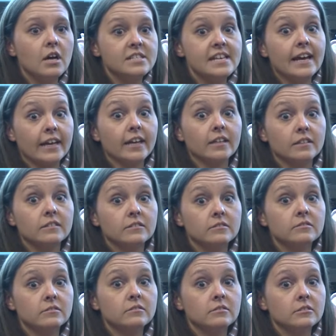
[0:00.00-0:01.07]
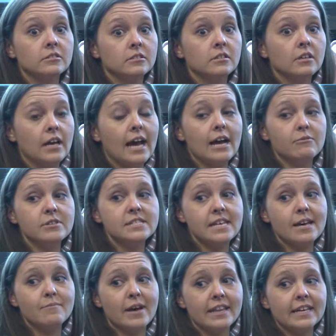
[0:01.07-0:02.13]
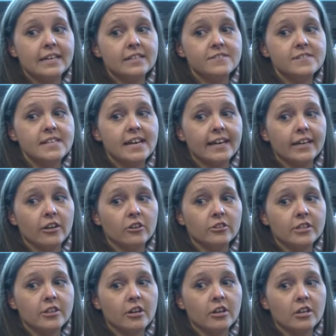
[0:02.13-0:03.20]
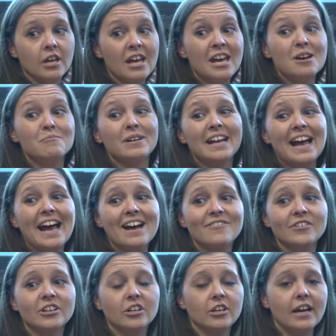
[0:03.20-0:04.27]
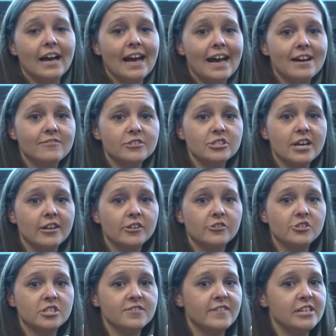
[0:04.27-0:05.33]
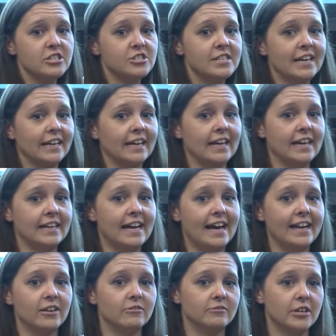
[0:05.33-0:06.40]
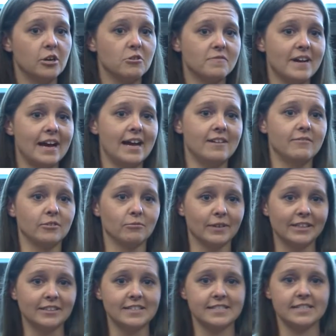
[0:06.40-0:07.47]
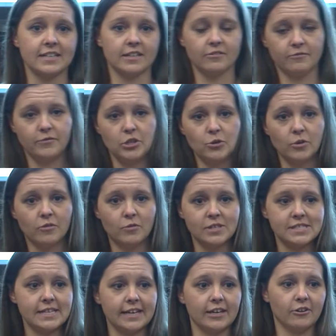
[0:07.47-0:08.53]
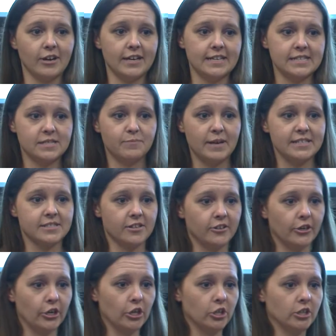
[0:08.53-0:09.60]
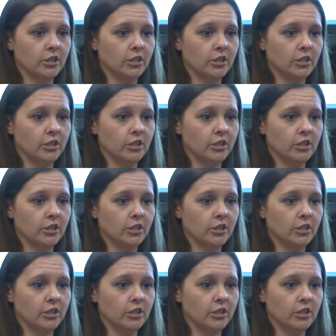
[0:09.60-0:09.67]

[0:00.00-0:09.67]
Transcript: Second. I would say by the end of second, early third. But I have a I have a child who just finished second, and I don't know if I have a realistic view of what second grade is based on her.